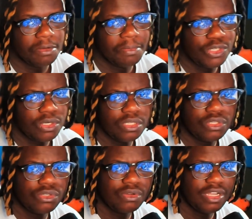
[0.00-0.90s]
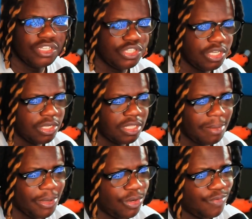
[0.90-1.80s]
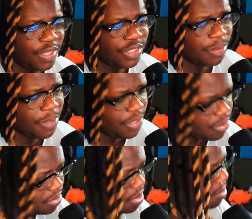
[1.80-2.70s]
be sure to subscribe to the channel. Hit that bell notification where you'll know